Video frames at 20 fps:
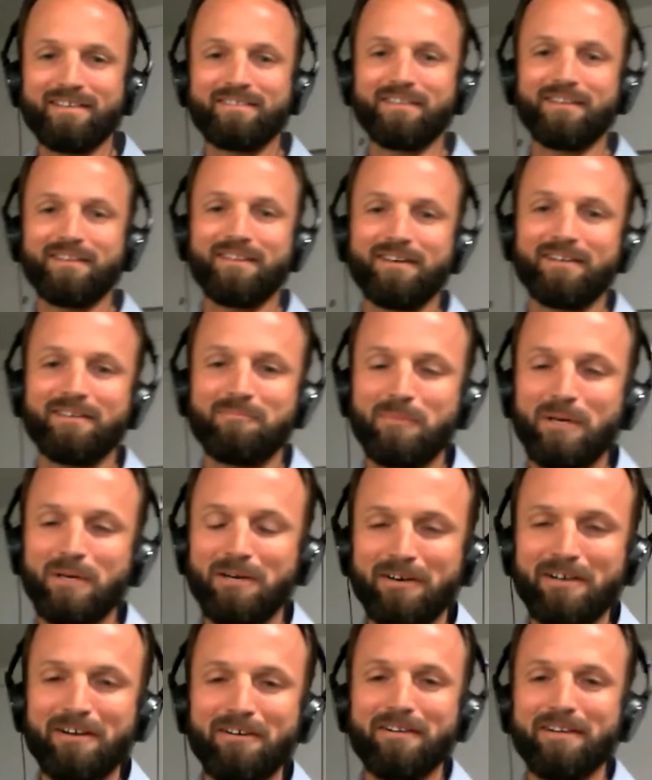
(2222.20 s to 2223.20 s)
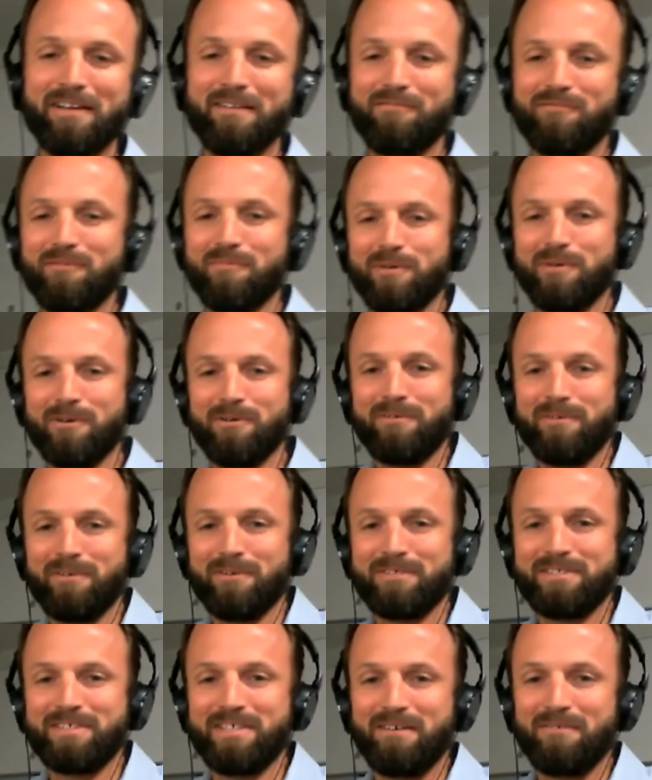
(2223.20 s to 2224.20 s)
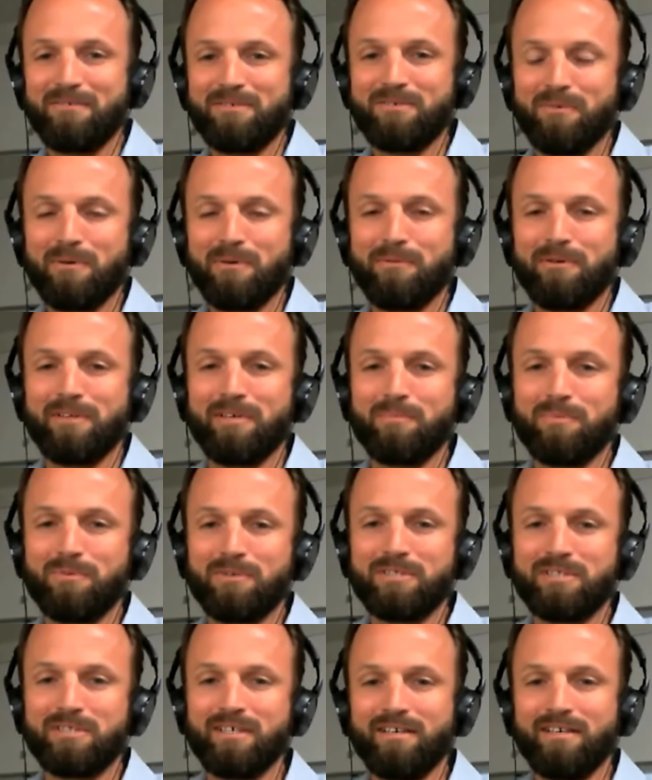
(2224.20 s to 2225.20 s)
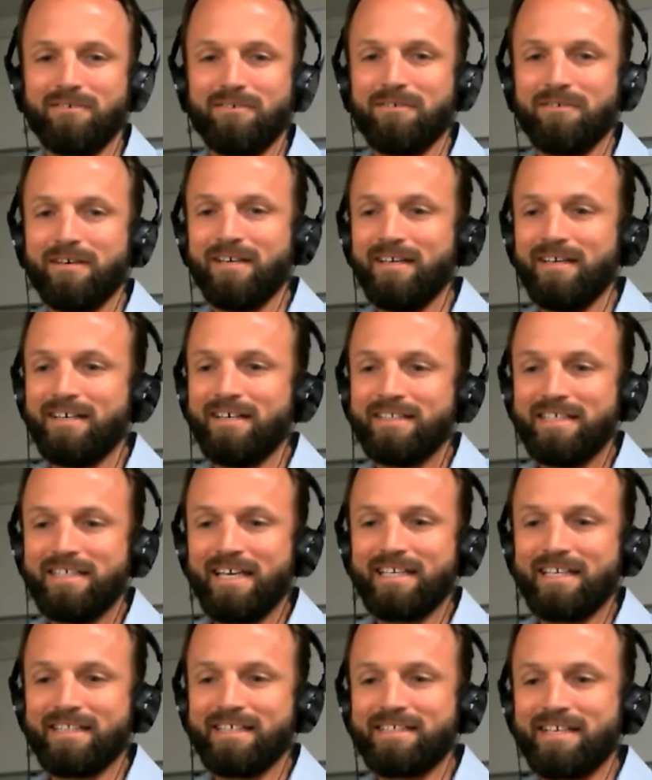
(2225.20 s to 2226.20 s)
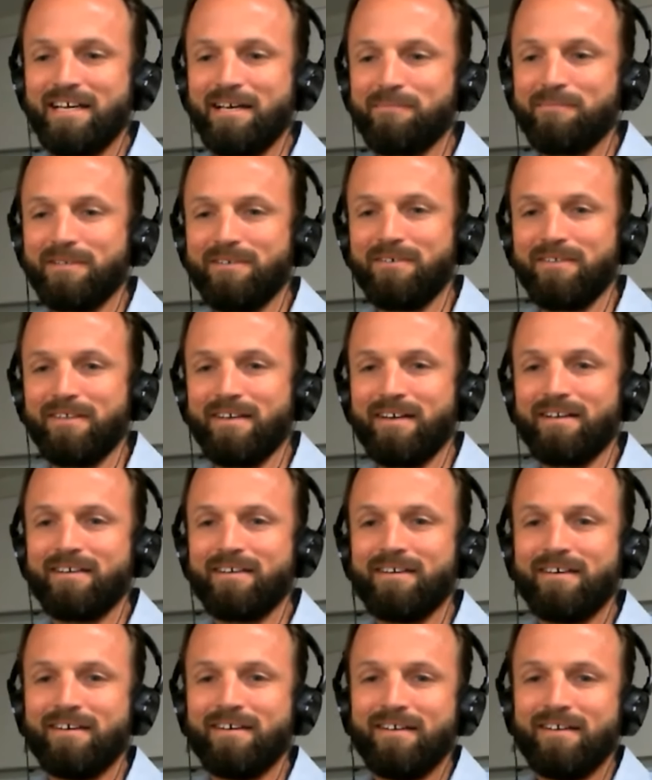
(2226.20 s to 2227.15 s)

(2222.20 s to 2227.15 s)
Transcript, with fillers: It's a lot better hearing it from you yourself. So we really appreciate you taking the time to do that.